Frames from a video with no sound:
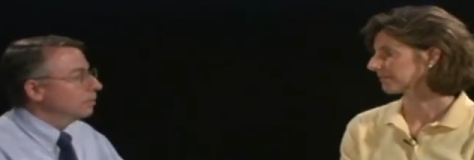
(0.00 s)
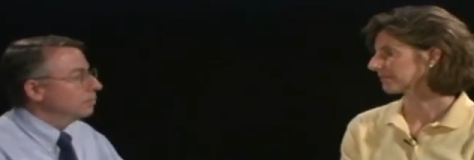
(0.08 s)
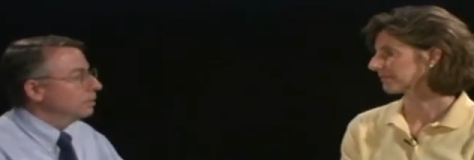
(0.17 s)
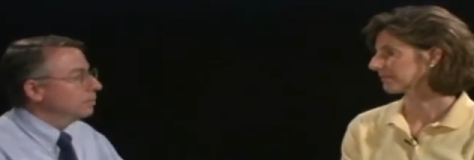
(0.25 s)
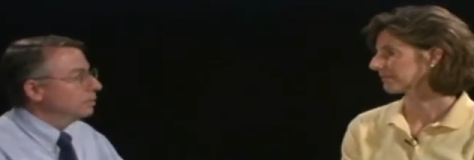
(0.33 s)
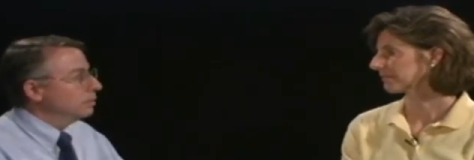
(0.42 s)

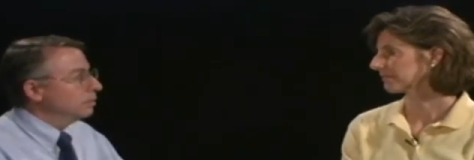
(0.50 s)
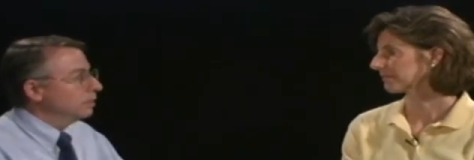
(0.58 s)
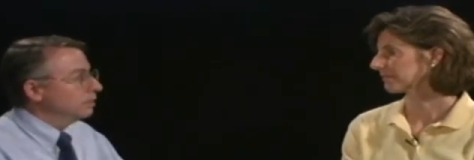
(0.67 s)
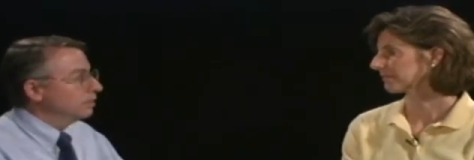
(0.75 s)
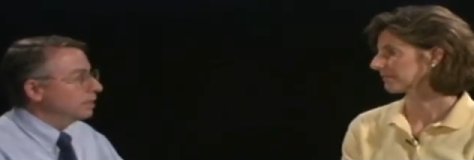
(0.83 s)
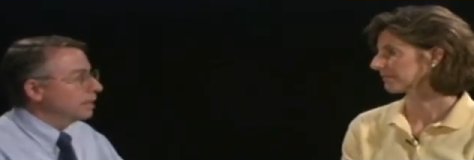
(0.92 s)
Speaker 1: People
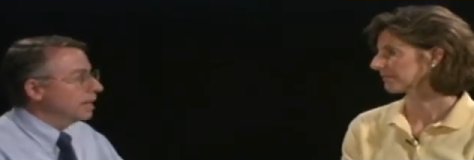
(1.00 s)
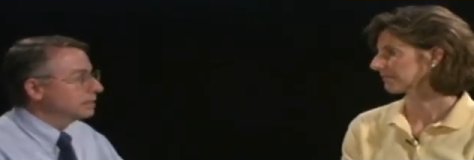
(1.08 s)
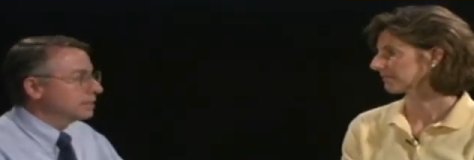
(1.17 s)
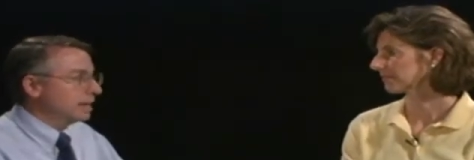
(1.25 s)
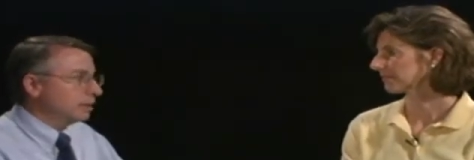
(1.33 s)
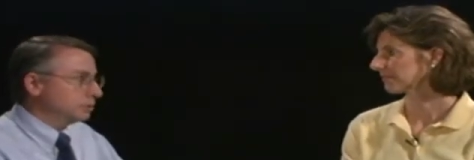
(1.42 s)
who live in
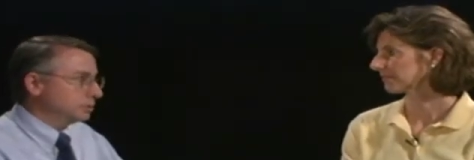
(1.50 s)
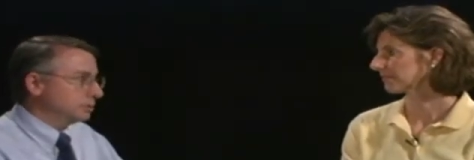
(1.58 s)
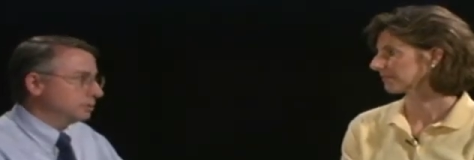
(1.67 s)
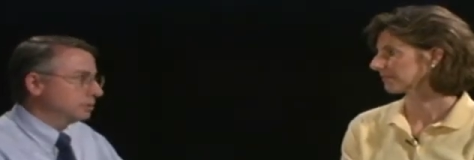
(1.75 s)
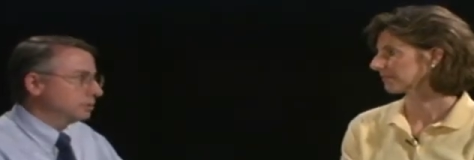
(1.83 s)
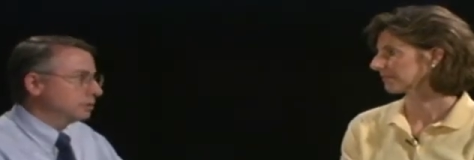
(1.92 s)
glass
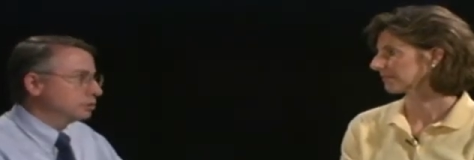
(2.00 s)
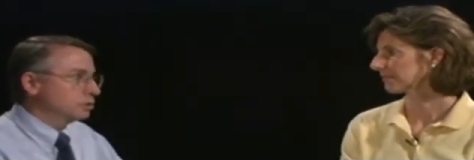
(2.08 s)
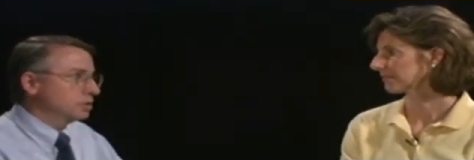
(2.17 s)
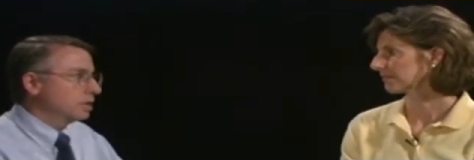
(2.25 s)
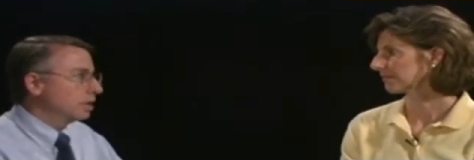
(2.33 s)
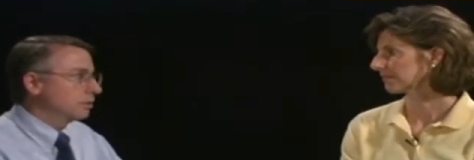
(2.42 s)
houses
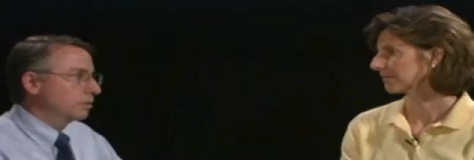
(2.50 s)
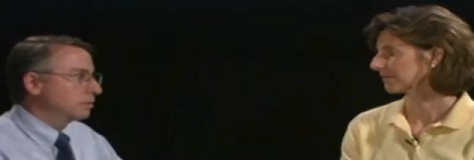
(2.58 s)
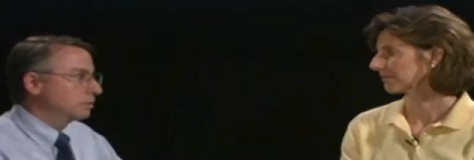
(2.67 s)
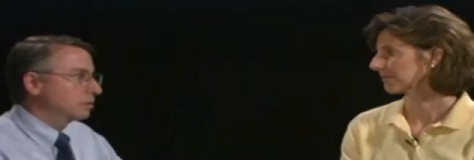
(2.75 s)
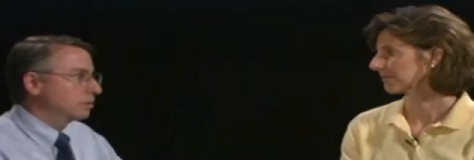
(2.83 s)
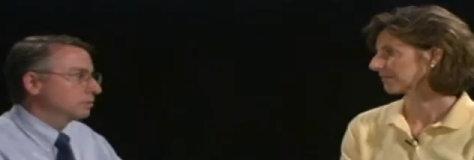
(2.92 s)
should not
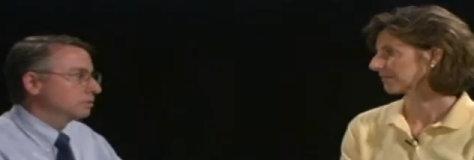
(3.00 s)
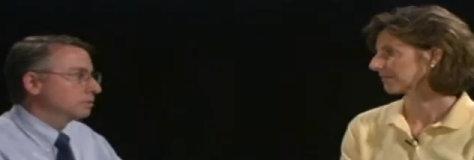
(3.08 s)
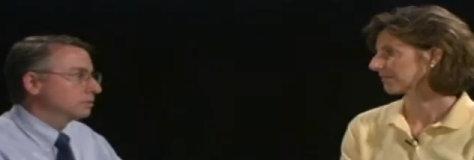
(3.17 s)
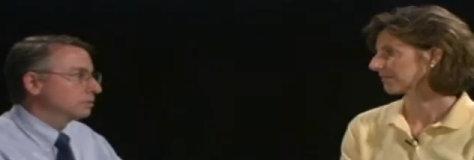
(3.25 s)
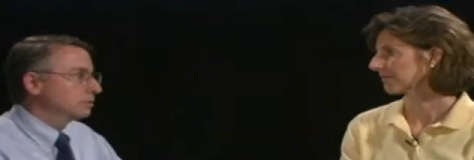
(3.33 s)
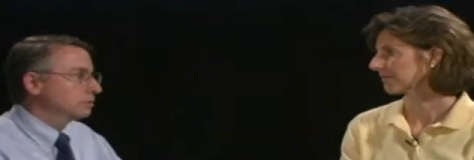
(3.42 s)
throw
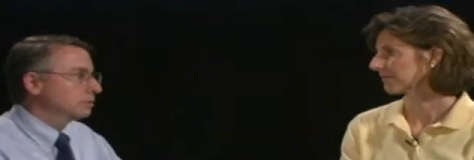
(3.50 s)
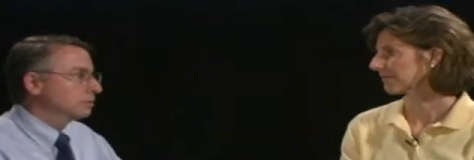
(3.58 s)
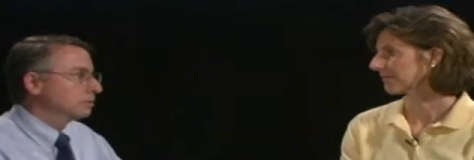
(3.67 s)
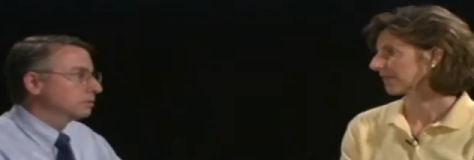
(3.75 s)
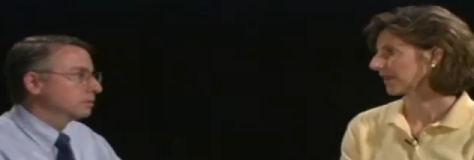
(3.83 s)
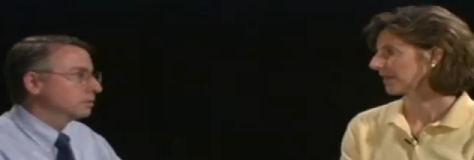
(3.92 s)
stones.
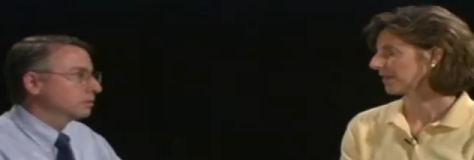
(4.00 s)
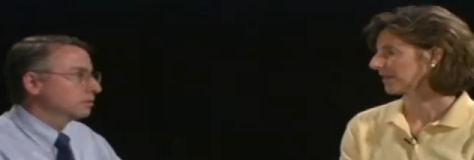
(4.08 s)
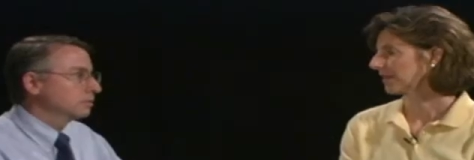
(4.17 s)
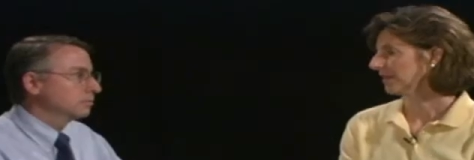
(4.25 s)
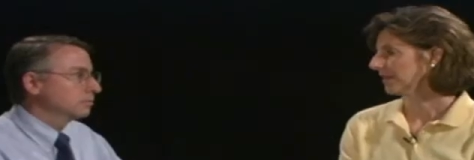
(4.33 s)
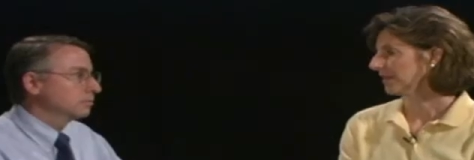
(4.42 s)

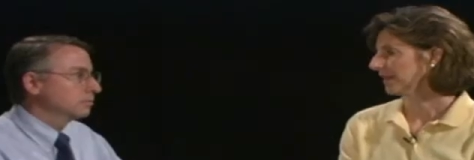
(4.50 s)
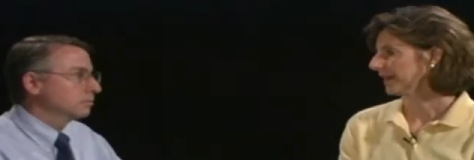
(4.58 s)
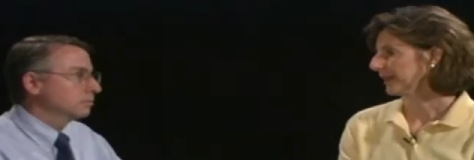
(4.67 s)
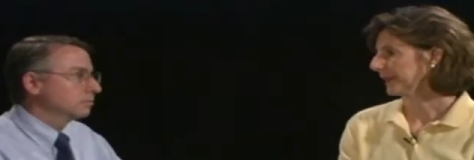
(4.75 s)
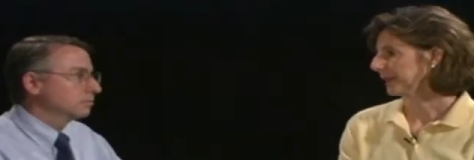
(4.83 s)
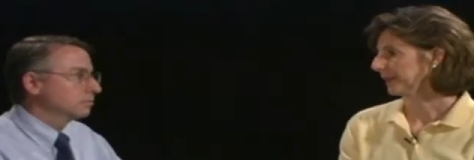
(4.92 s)

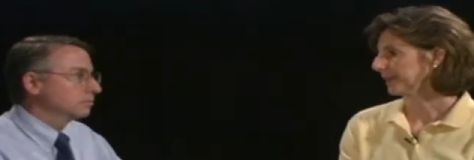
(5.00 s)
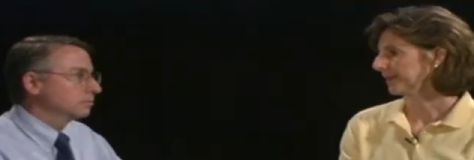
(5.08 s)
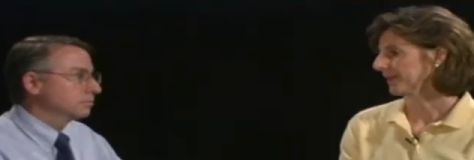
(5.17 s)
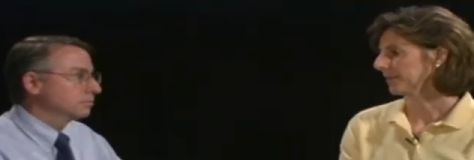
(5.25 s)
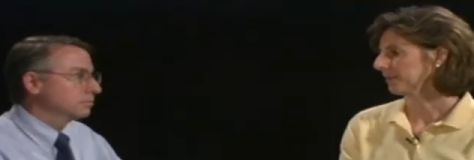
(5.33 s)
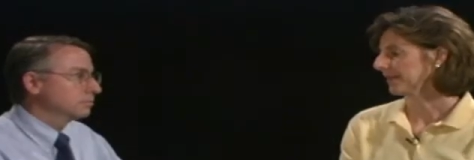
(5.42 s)

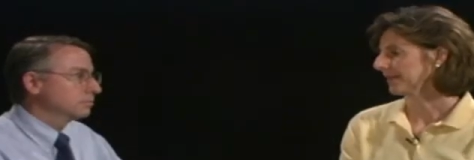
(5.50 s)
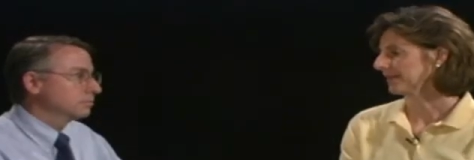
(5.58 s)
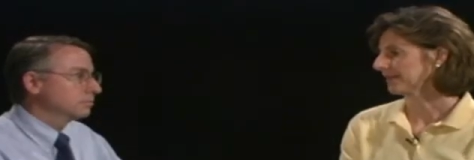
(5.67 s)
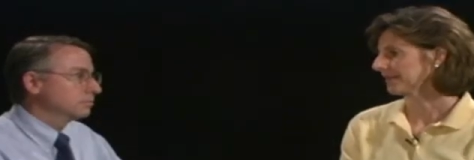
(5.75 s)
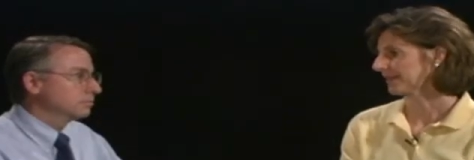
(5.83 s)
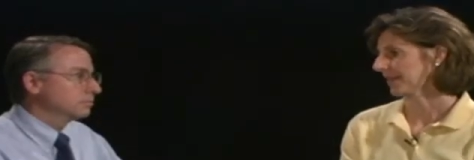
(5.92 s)
Speaker 2: It
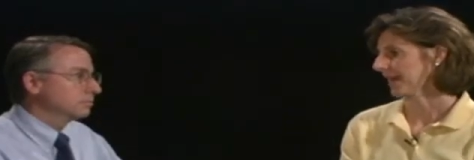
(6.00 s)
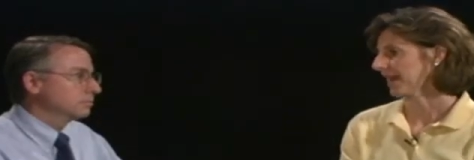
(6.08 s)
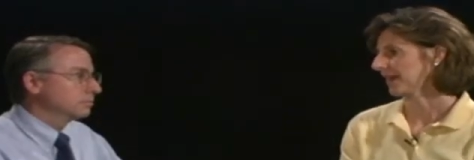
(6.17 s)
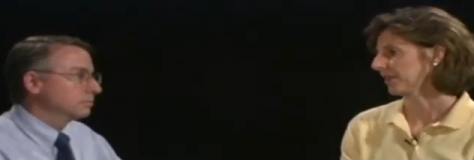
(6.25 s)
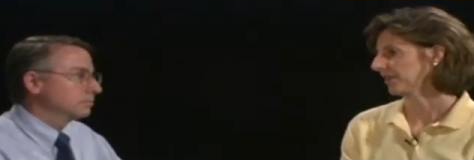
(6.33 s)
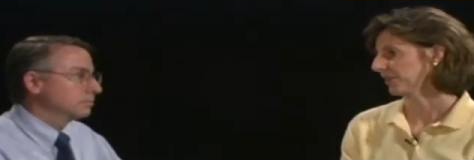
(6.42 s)
means
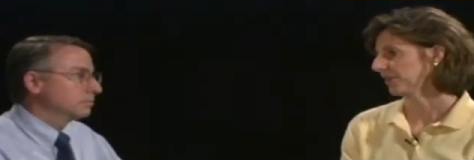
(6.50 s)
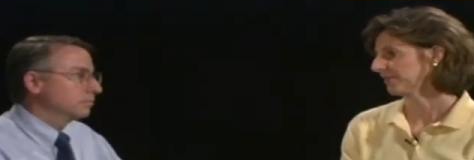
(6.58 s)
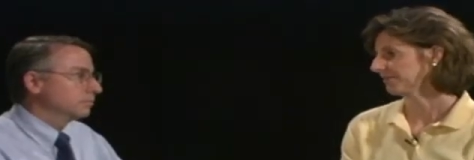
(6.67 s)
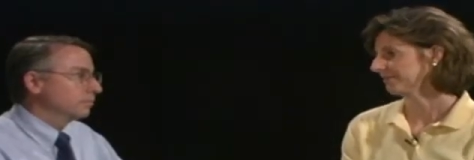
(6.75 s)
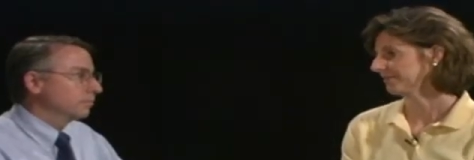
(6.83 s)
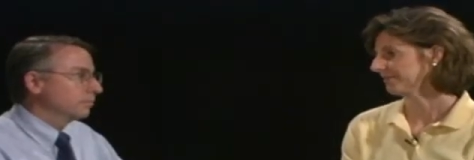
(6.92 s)
that
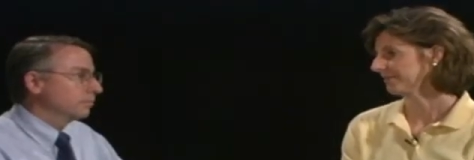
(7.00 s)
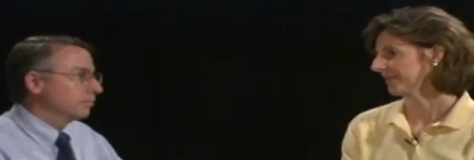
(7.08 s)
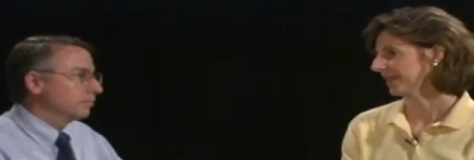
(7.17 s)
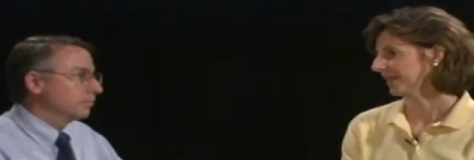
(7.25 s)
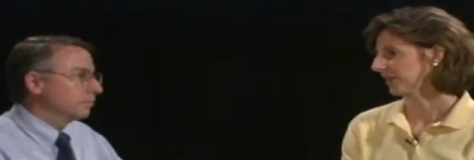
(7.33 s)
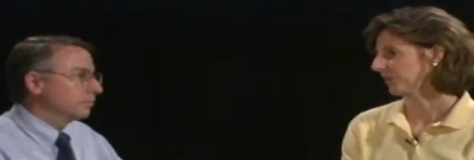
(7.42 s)

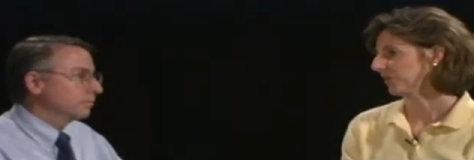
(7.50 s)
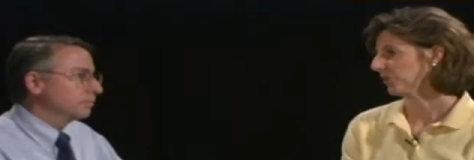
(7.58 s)
if